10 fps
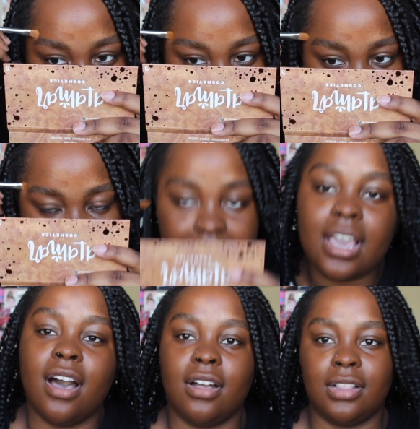
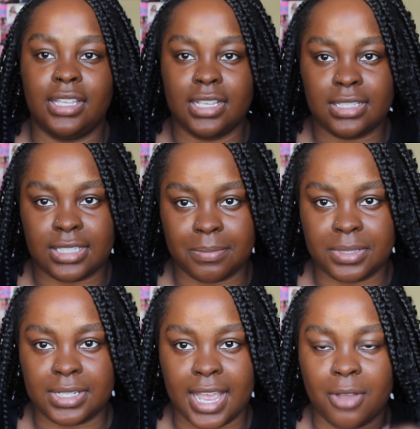the ugliest
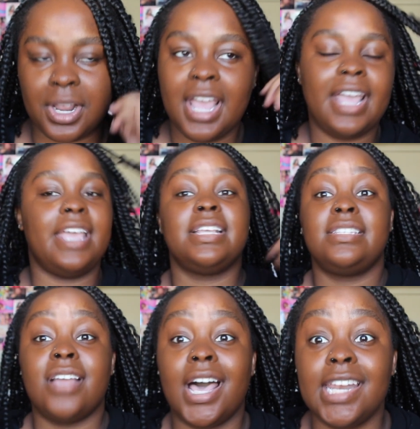Sims town. It is
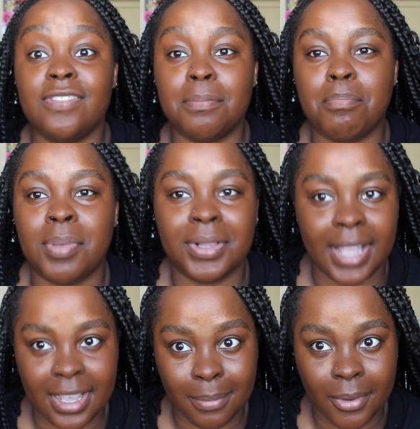not even
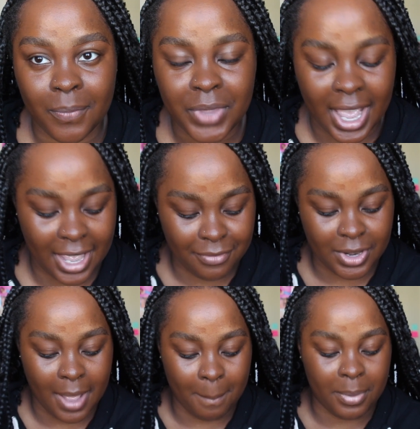playable. I have
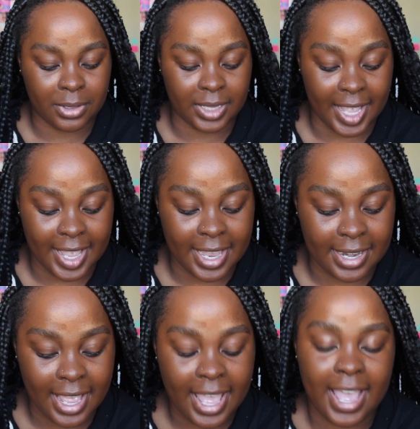not
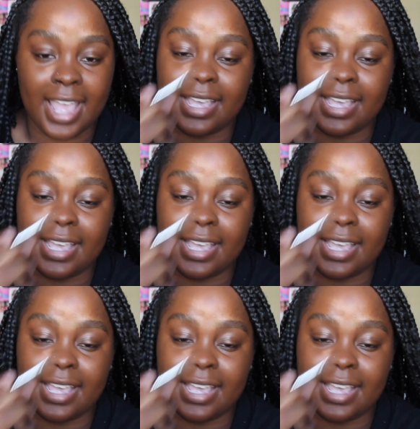played a